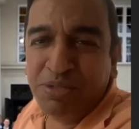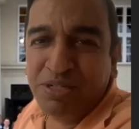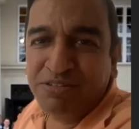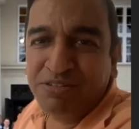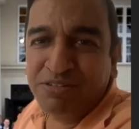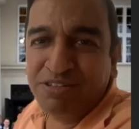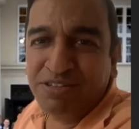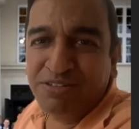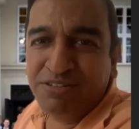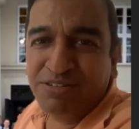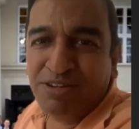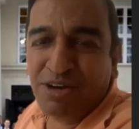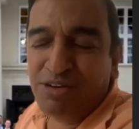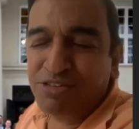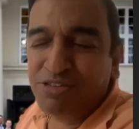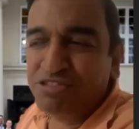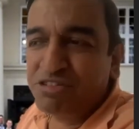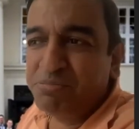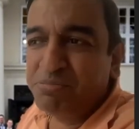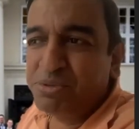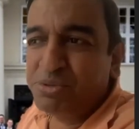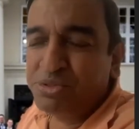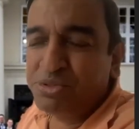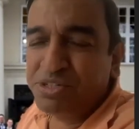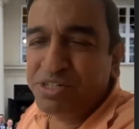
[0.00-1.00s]
is it
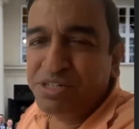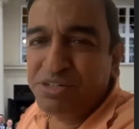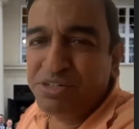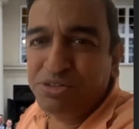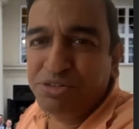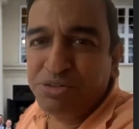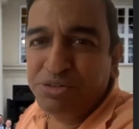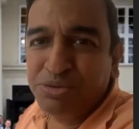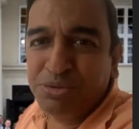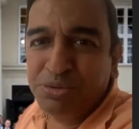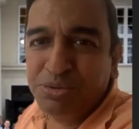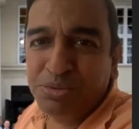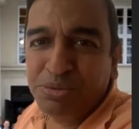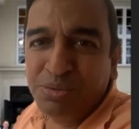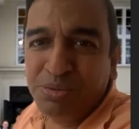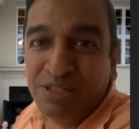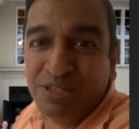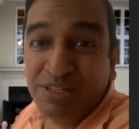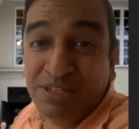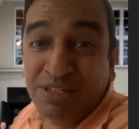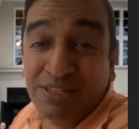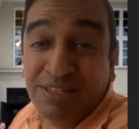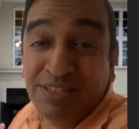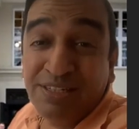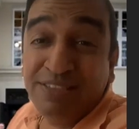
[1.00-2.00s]
contributing to
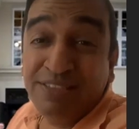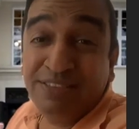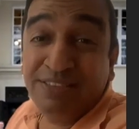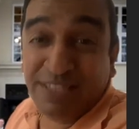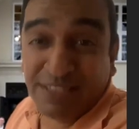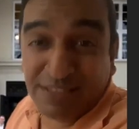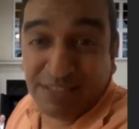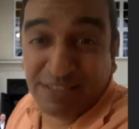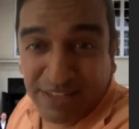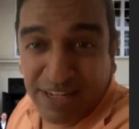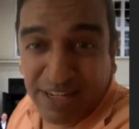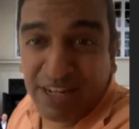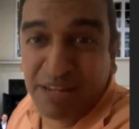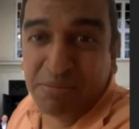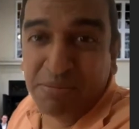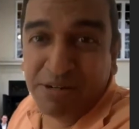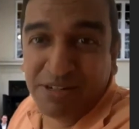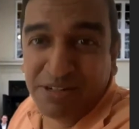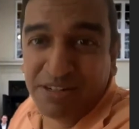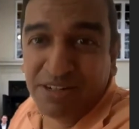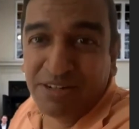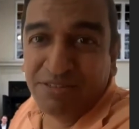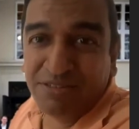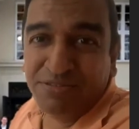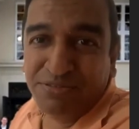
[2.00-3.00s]

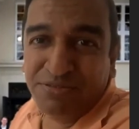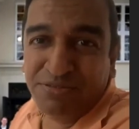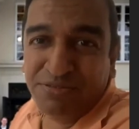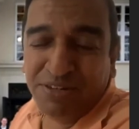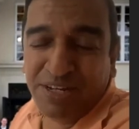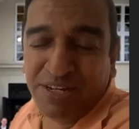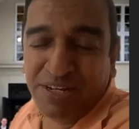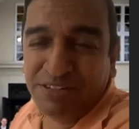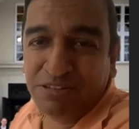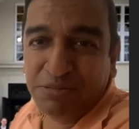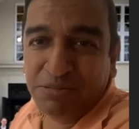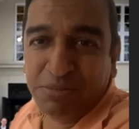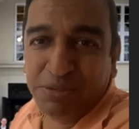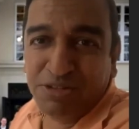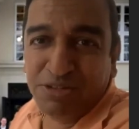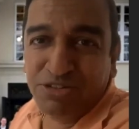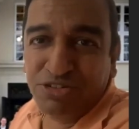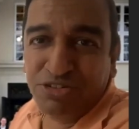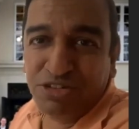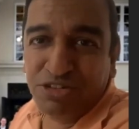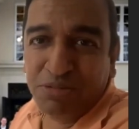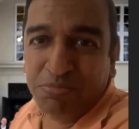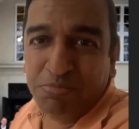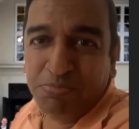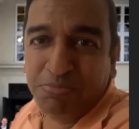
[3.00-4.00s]
sustainability of
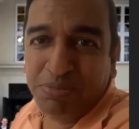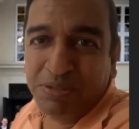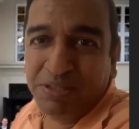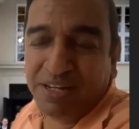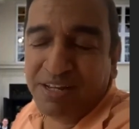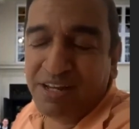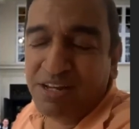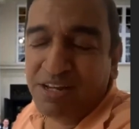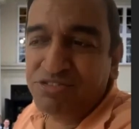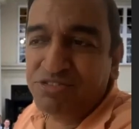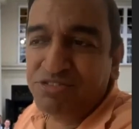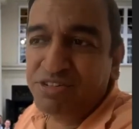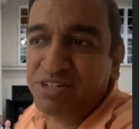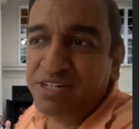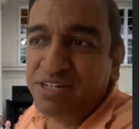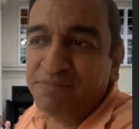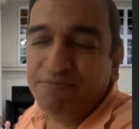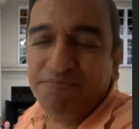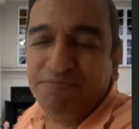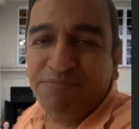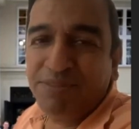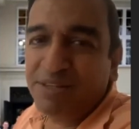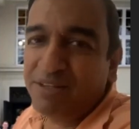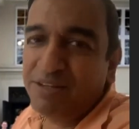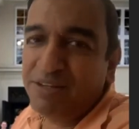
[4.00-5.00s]
entrepreneurship in the
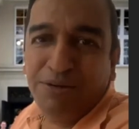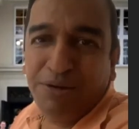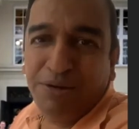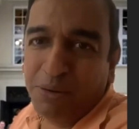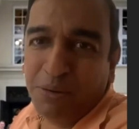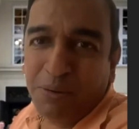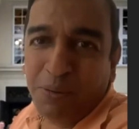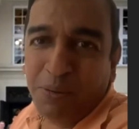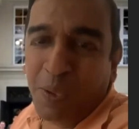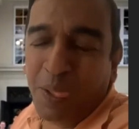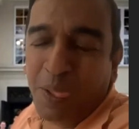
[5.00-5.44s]
country? No.